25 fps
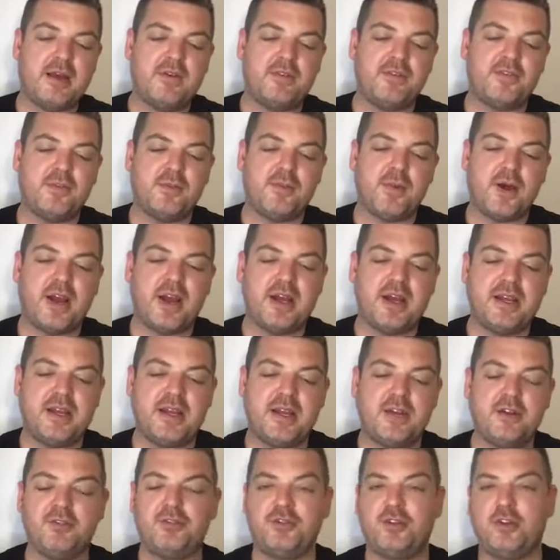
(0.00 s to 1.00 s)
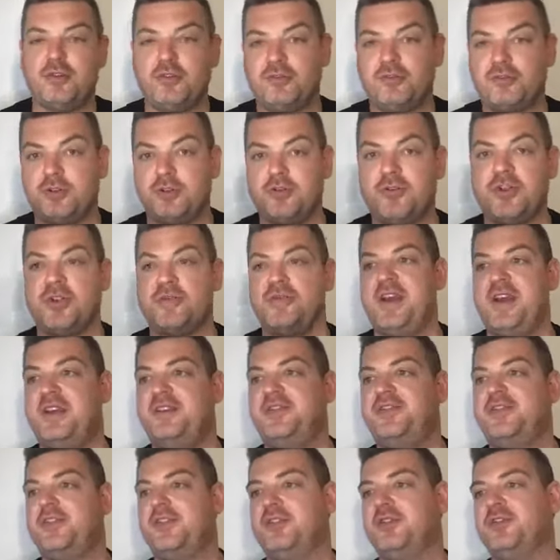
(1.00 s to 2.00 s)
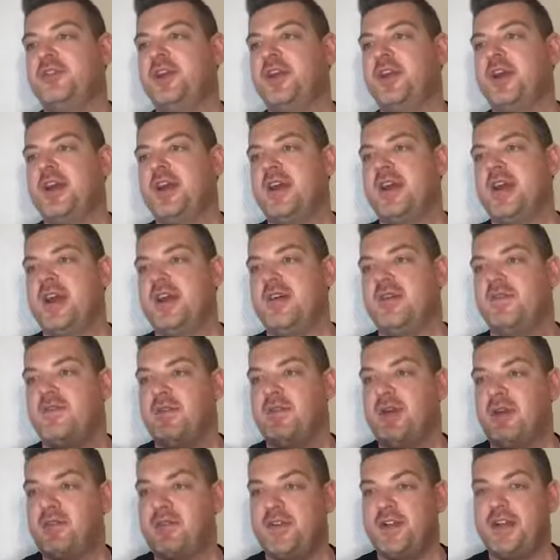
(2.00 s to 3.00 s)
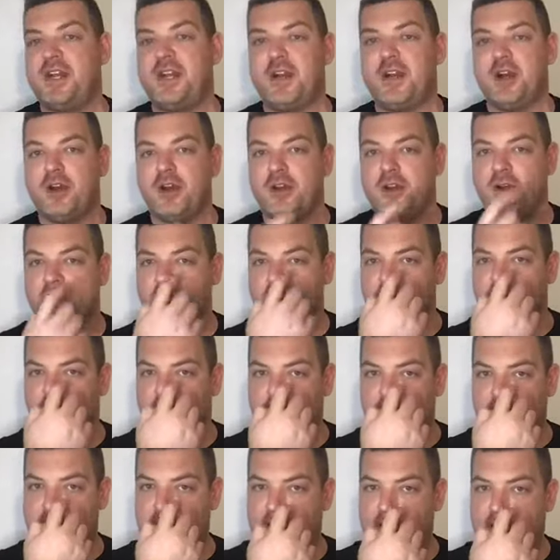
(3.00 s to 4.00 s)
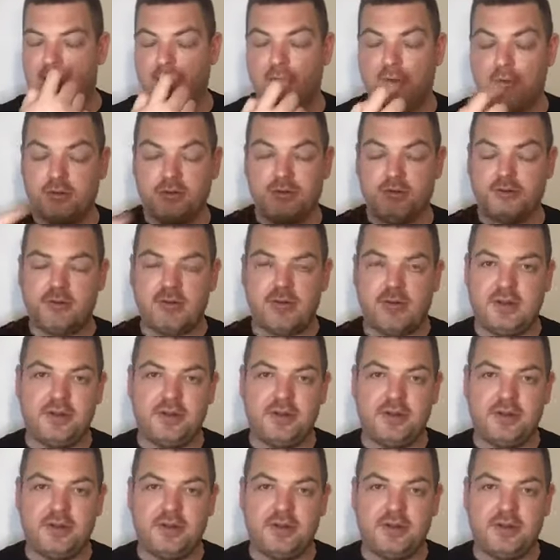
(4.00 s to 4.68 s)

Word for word: for my inner circle sort of investors, a video or